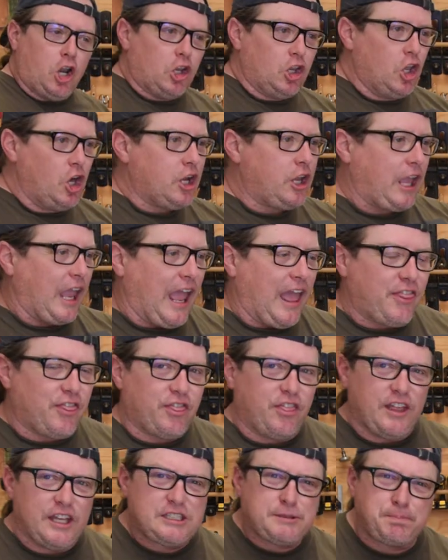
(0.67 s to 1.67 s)
Look at
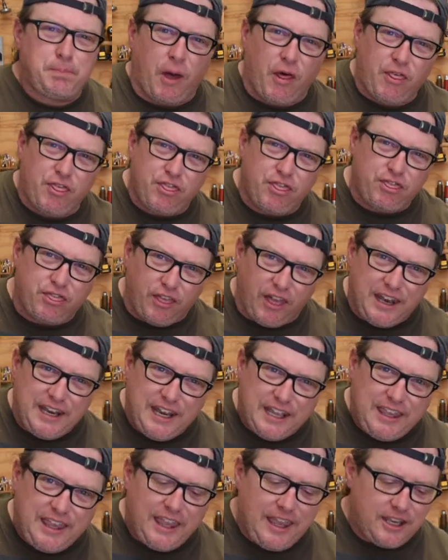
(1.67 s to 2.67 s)
this
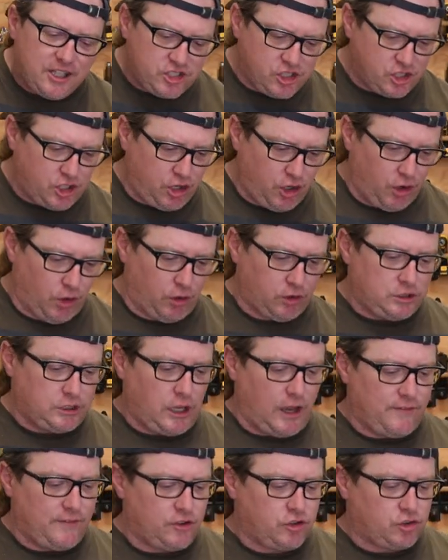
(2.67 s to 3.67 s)
pathetic excuse
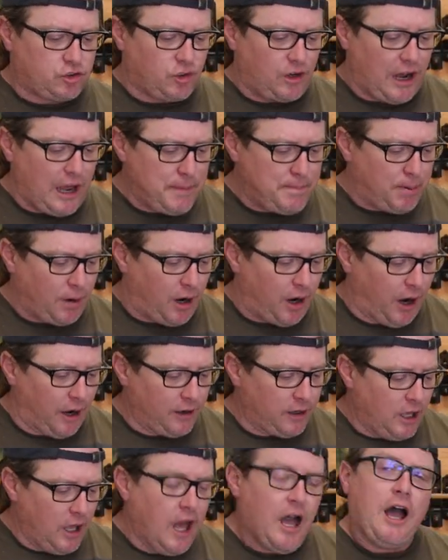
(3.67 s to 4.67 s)
of a
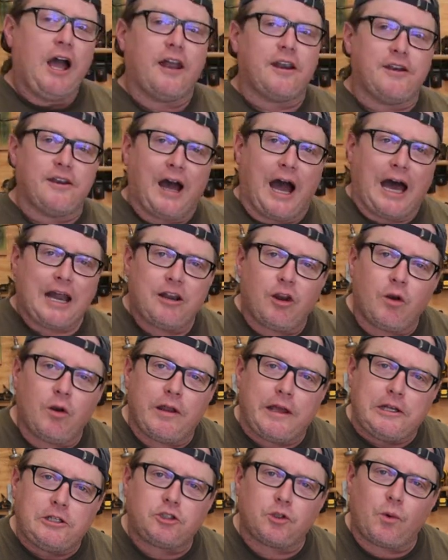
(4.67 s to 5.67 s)
tripod. Not
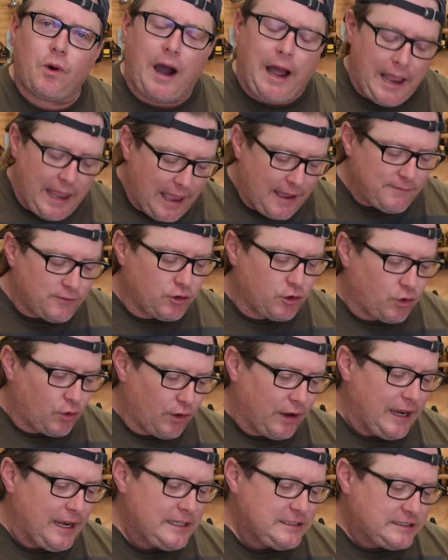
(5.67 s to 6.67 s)
only do I have
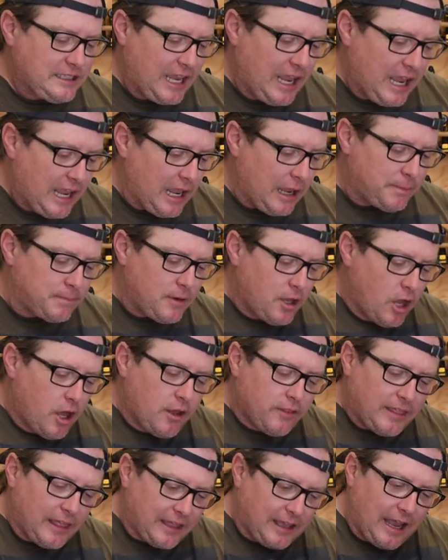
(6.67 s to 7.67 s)
green tape
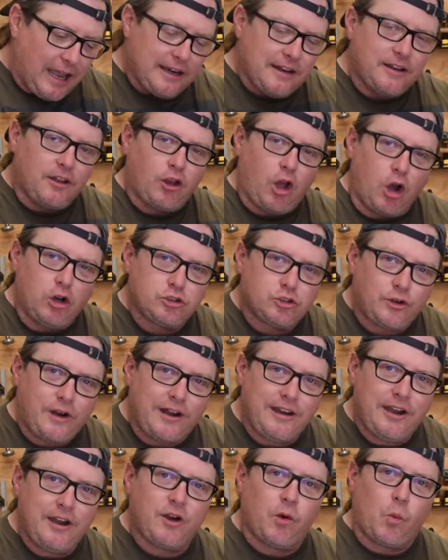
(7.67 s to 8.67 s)
that kind of goes
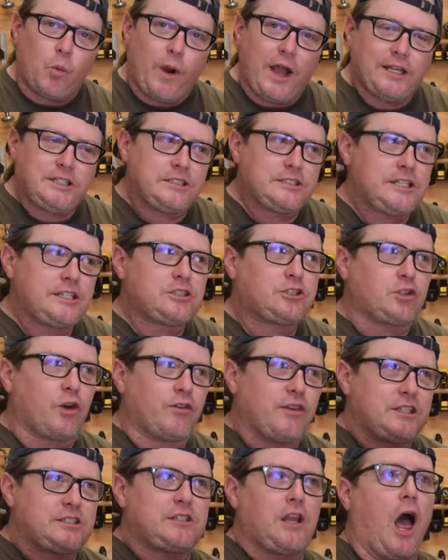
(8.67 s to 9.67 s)
around here and wedges it so
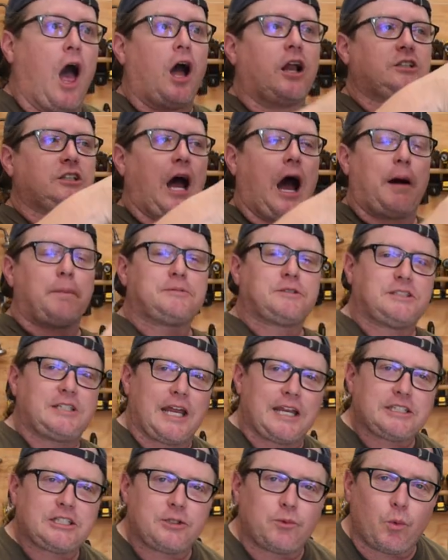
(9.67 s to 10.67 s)
this top
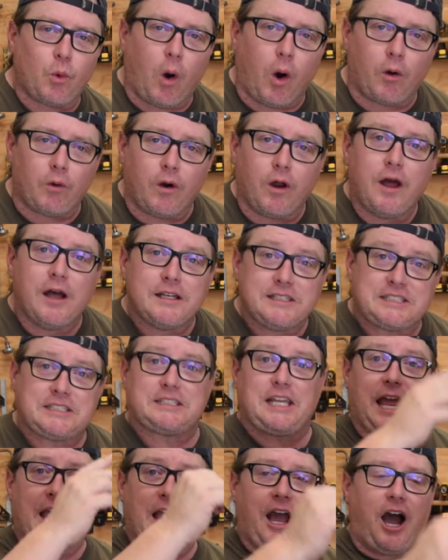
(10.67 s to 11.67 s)
section will
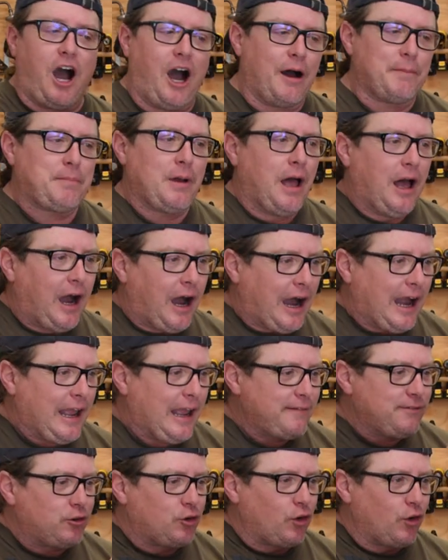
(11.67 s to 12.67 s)
stay up, I
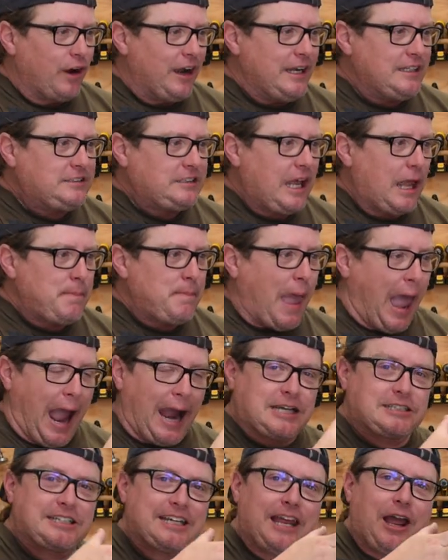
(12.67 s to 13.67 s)
have green tape
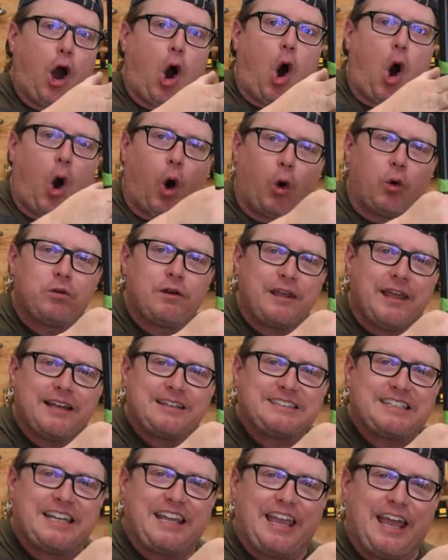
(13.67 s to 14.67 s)
actually holding
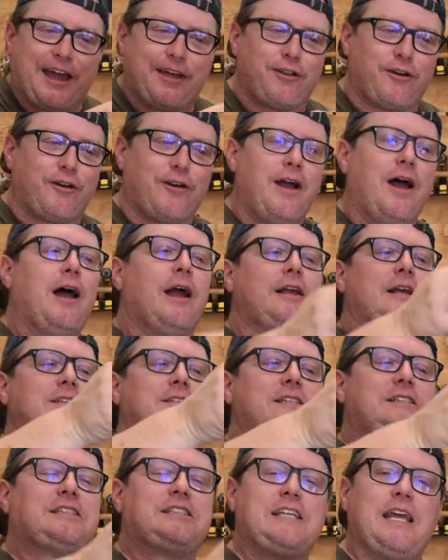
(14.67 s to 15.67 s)
it together because
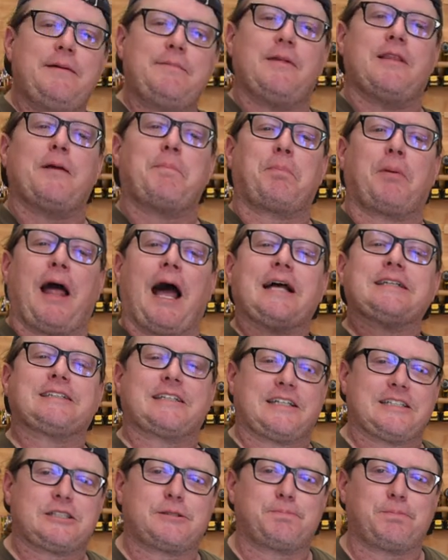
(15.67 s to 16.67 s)
the seam in the
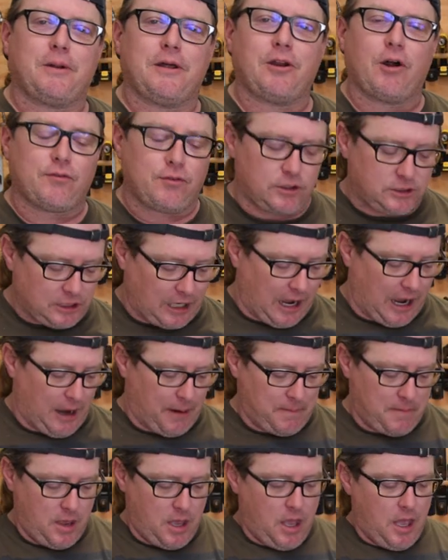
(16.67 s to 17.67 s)
plastic is split over
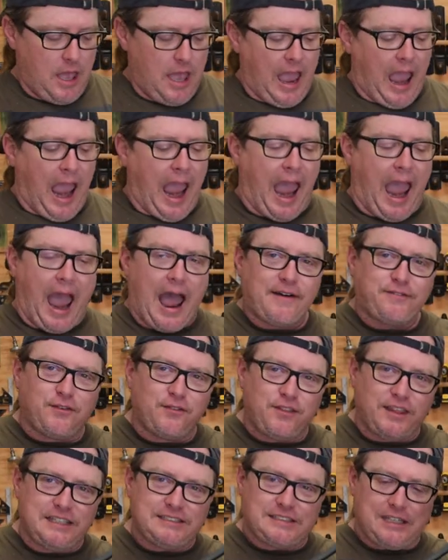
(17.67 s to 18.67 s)
time. Half
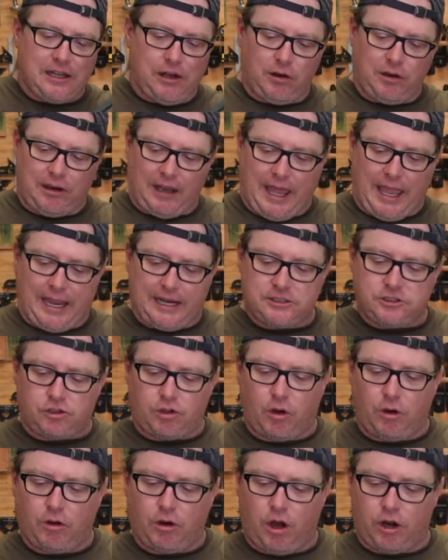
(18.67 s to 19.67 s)
of these little legs
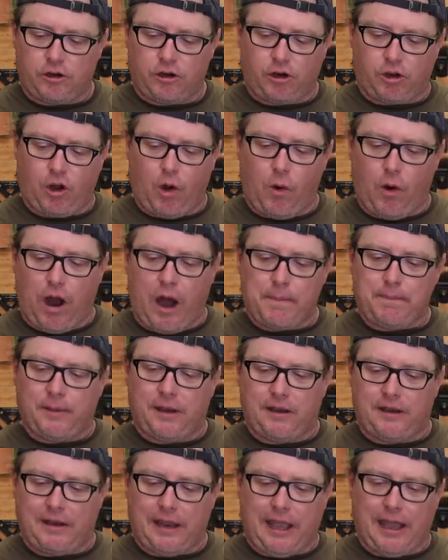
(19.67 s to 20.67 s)
no longer go up
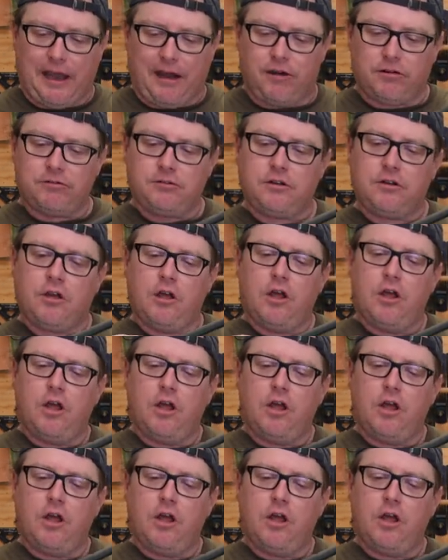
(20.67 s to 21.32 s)
and down,